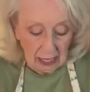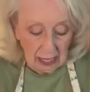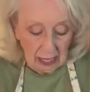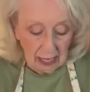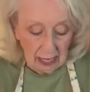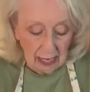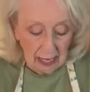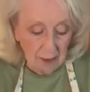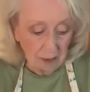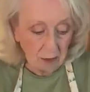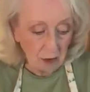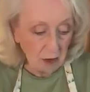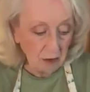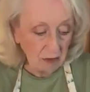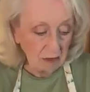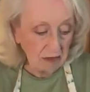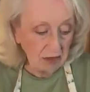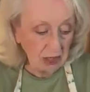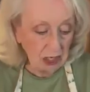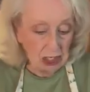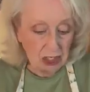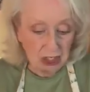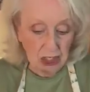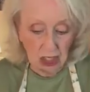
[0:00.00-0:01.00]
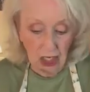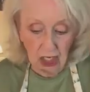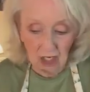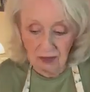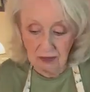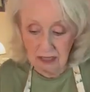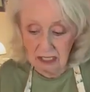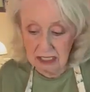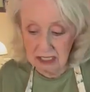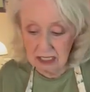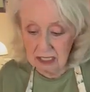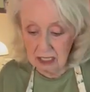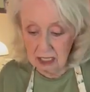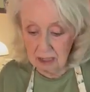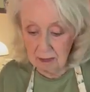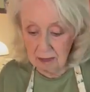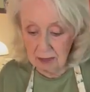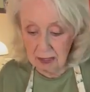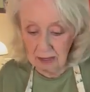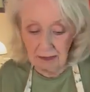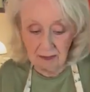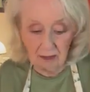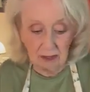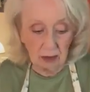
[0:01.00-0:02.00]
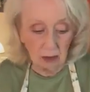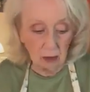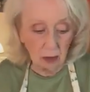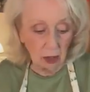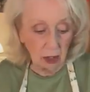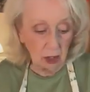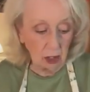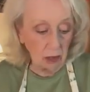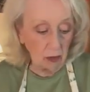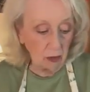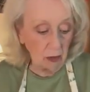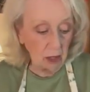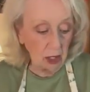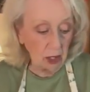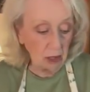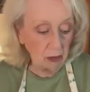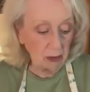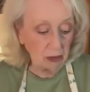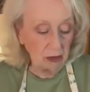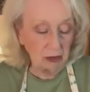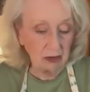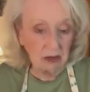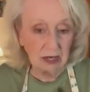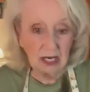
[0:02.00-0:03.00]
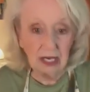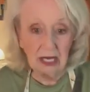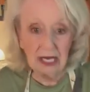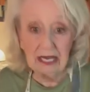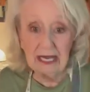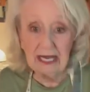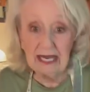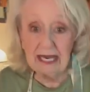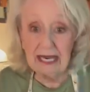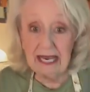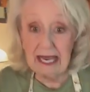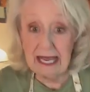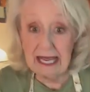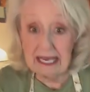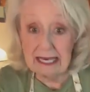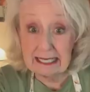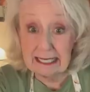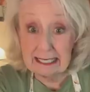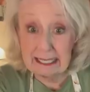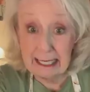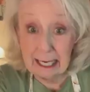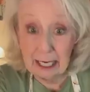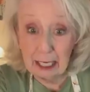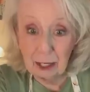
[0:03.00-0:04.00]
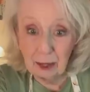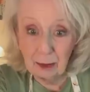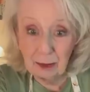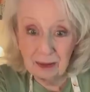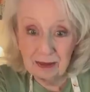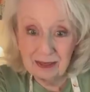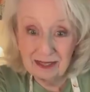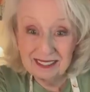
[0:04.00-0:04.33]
I'm going to finish cutting this up, and then we're going to go to the next step.